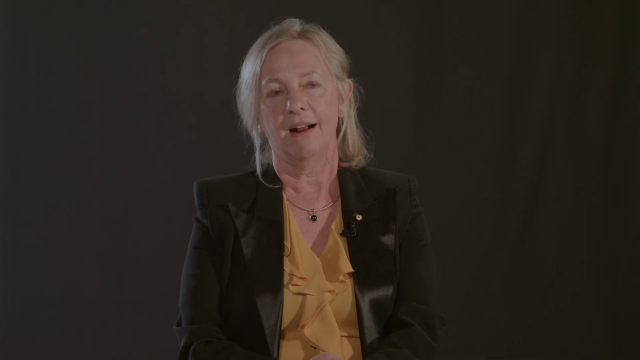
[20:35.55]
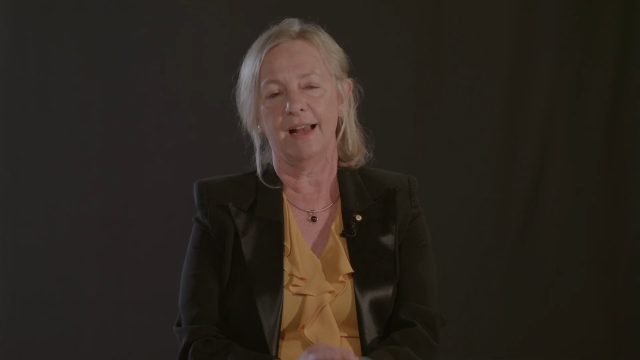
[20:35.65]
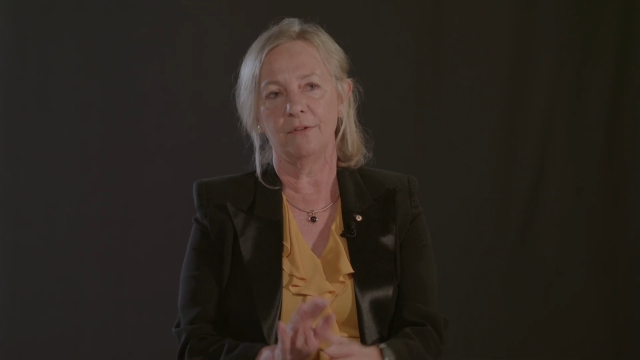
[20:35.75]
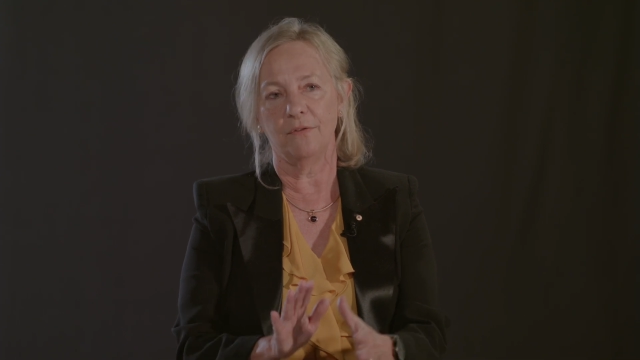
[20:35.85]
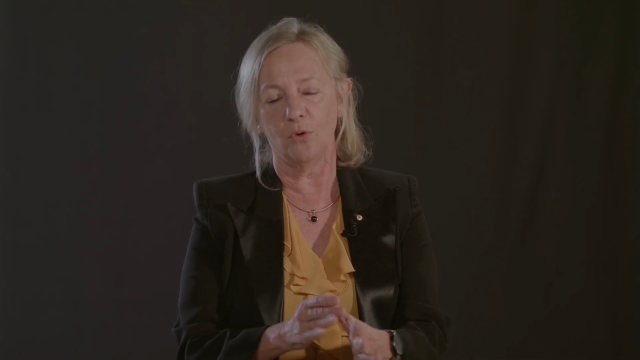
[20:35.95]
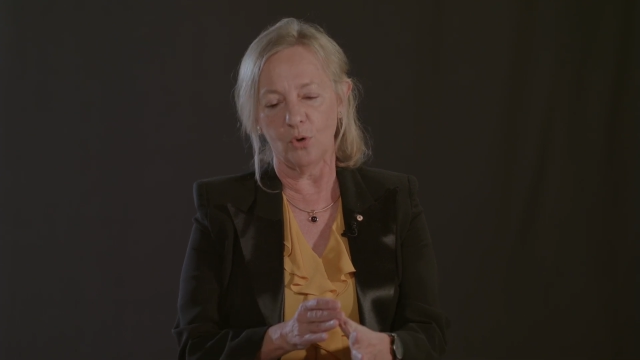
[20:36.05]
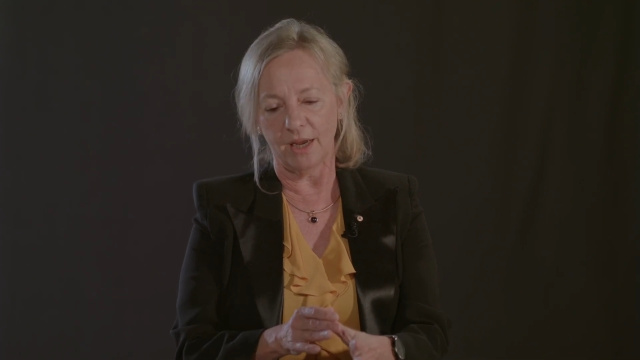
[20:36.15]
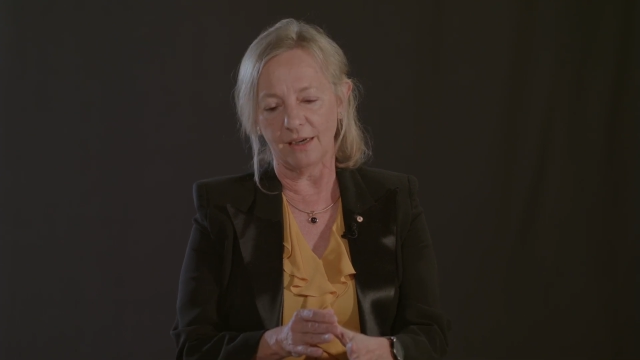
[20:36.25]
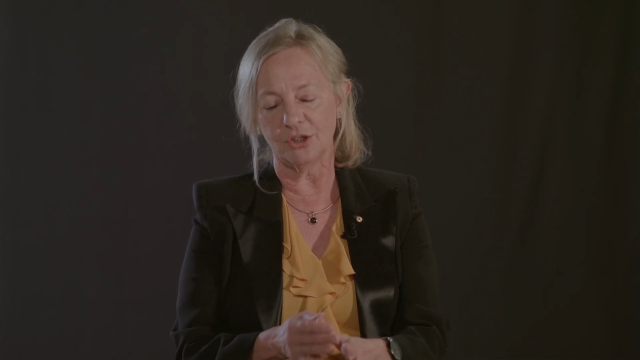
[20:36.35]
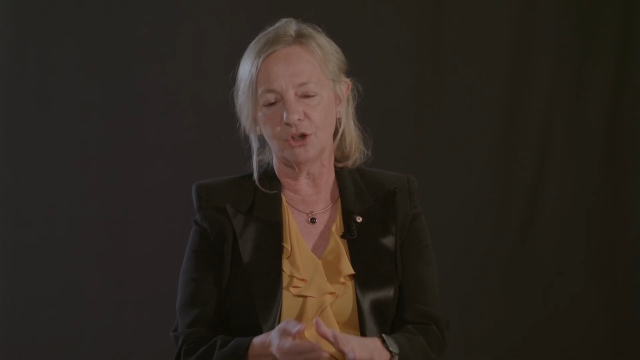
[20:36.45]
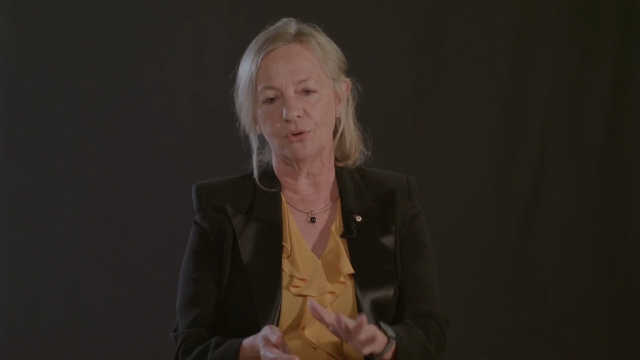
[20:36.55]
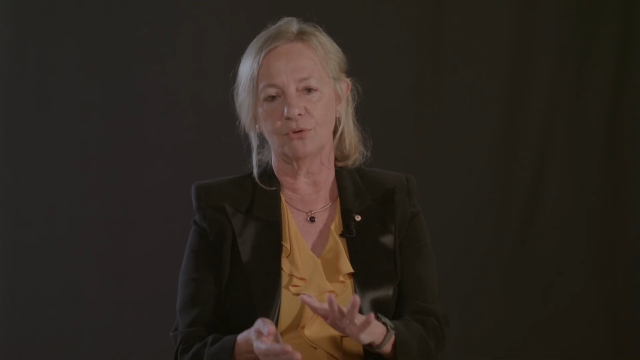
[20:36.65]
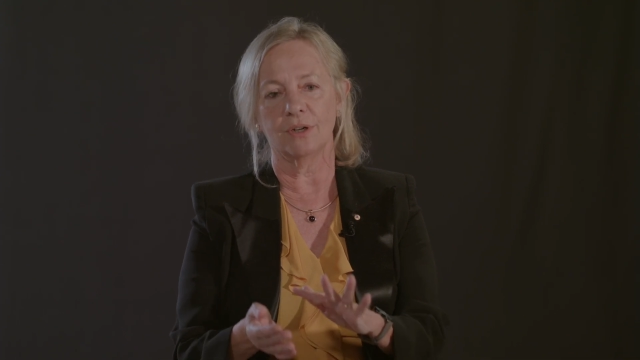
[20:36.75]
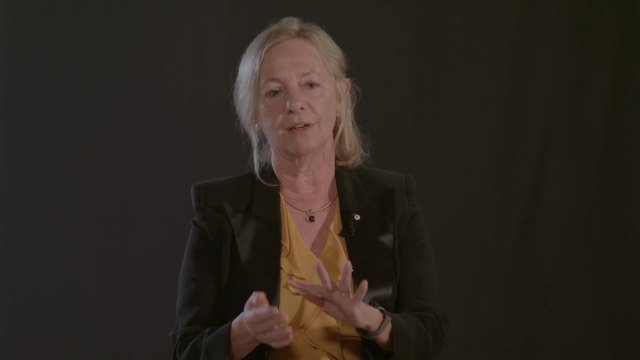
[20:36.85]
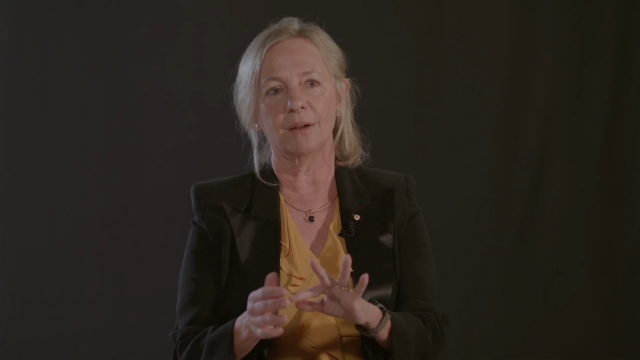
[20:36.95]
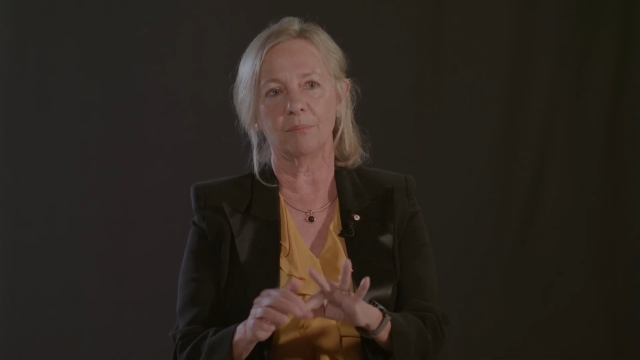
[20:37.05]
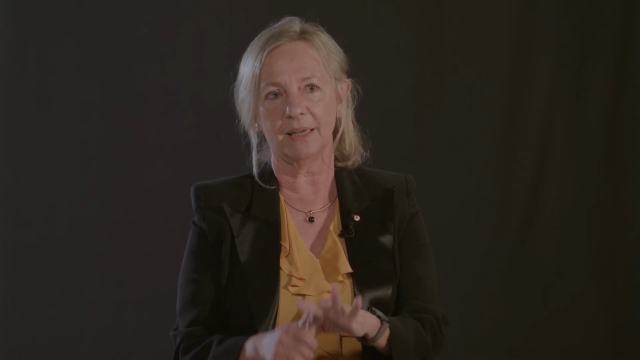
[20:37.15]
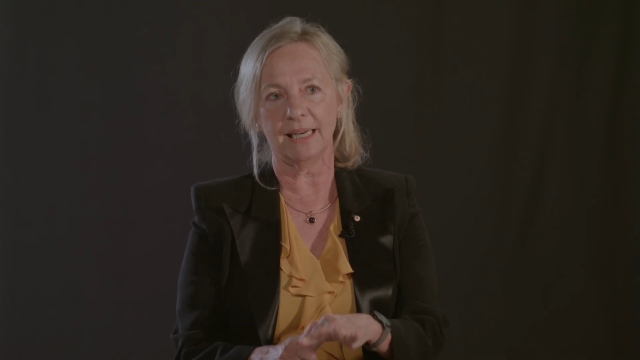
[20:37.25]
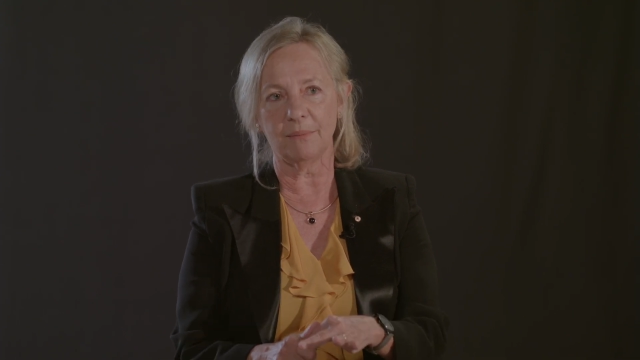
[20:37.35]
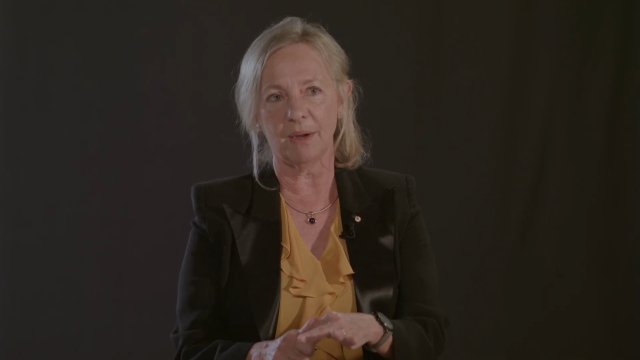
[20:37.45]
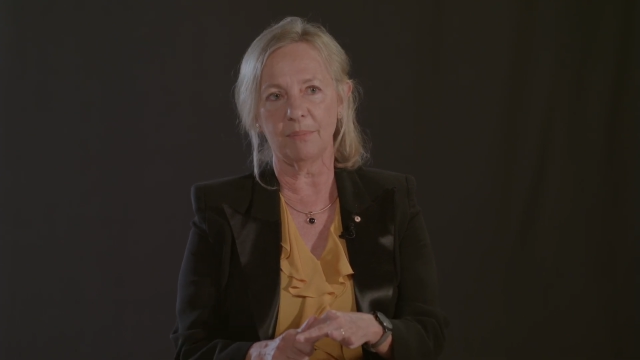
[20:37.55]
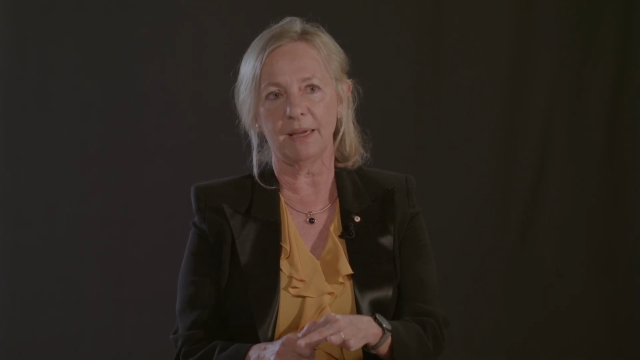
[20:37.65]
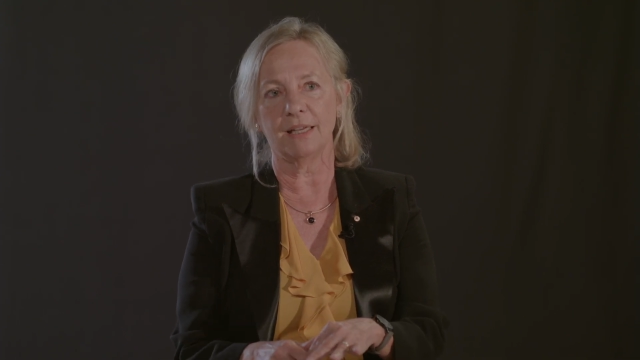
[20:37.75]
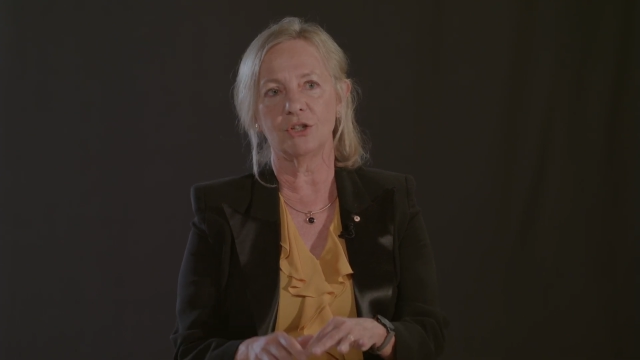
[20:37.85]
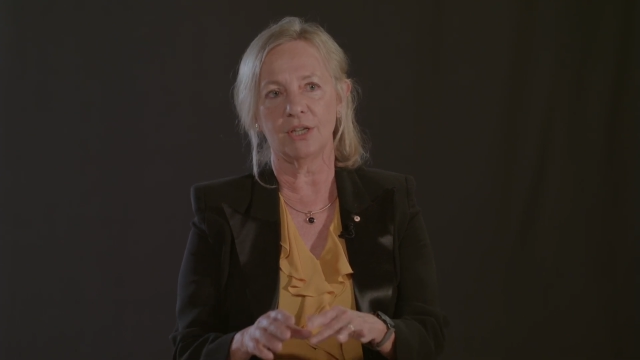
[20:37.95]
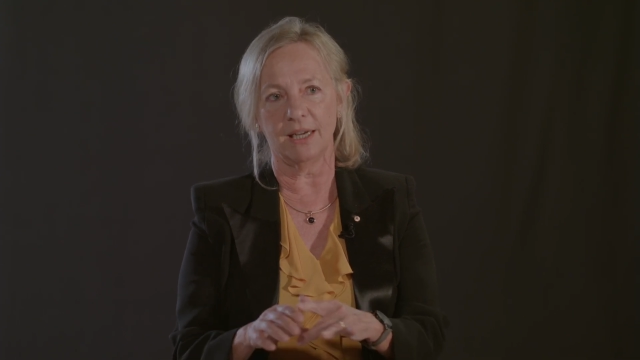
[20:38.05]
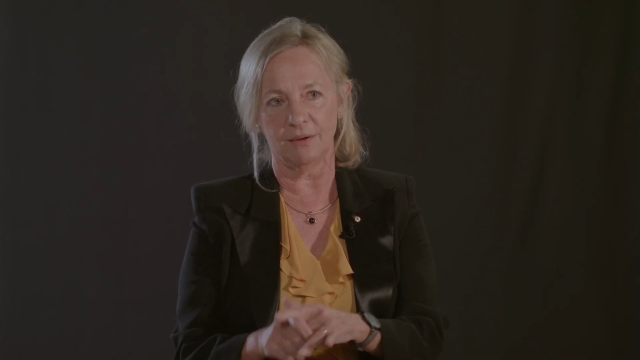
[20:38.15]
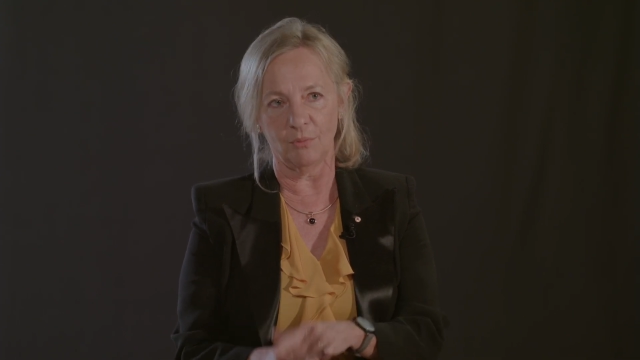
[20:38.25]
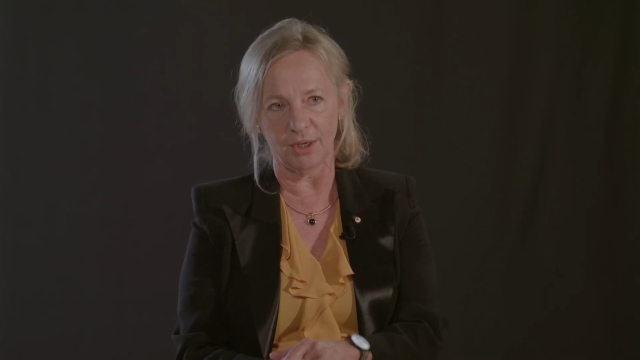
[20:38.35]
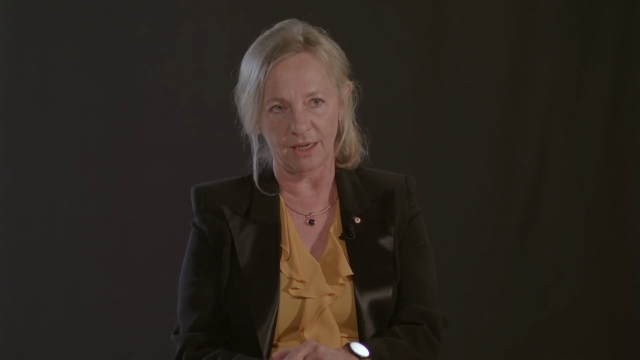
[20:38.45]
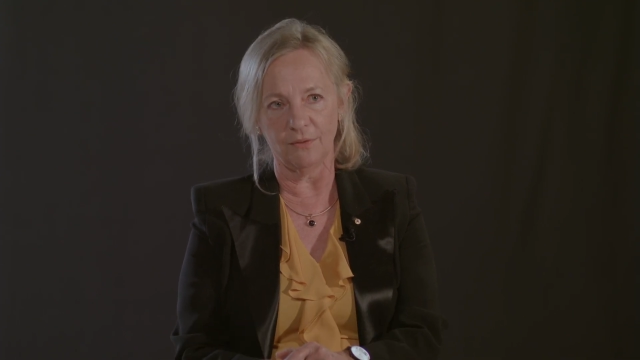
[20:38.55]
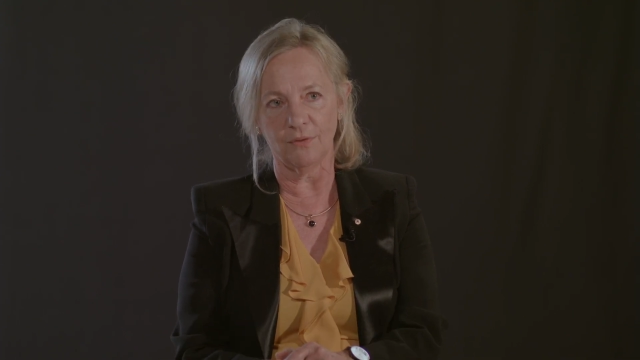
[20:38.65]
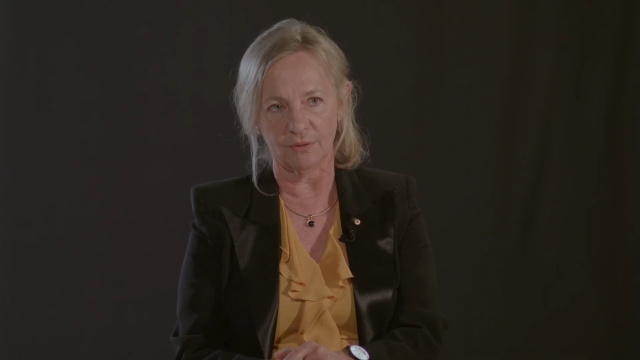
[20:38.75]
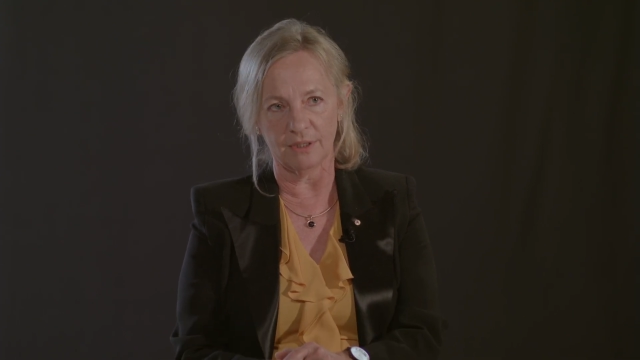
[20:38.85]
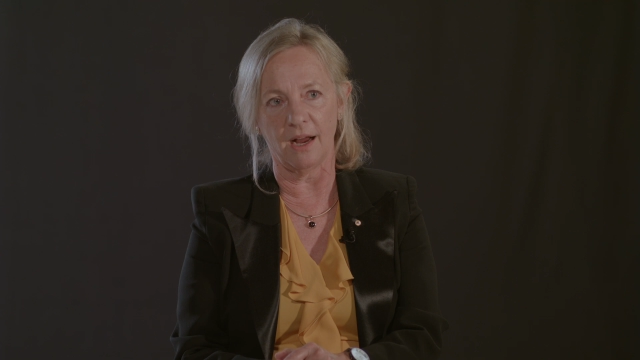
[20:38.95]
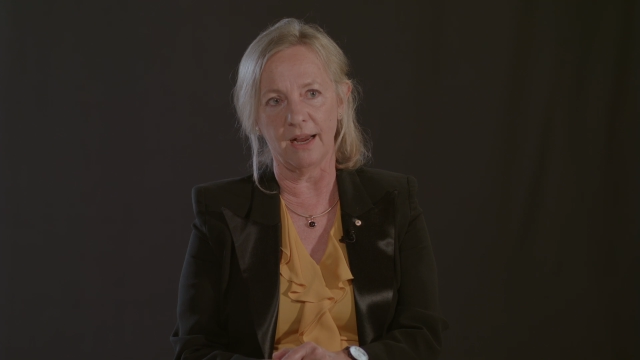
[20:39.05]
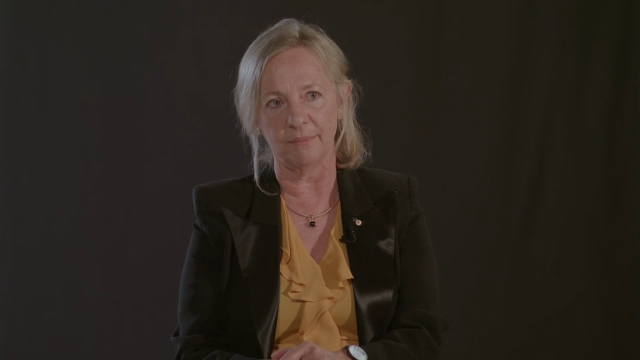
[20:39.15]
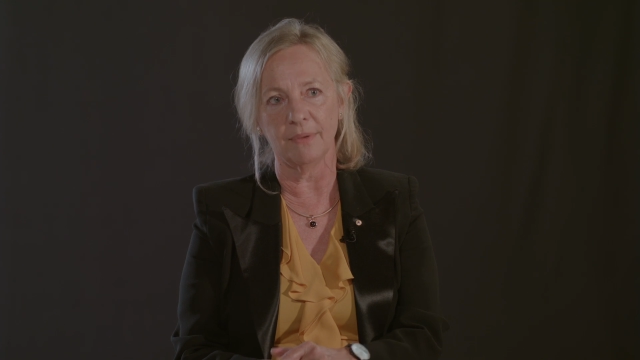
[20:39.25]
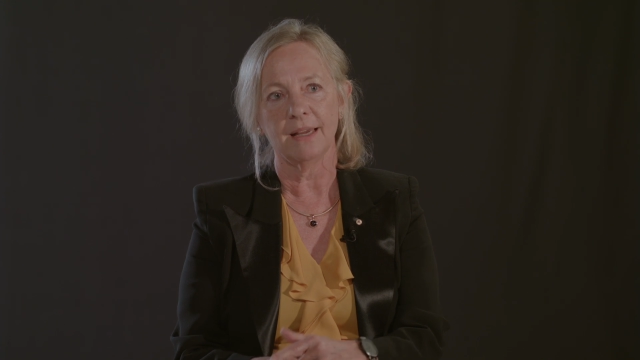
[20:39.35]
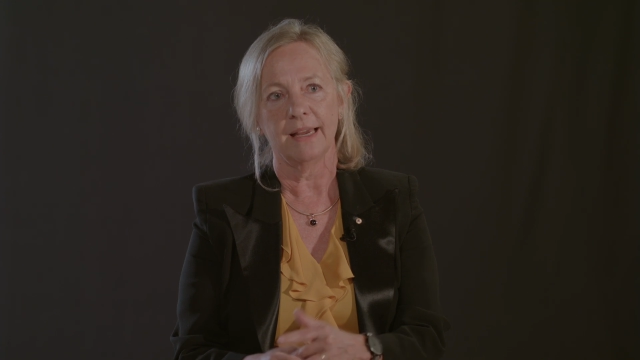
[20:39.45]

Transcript: I had 4 young children completing my PhD and working full-time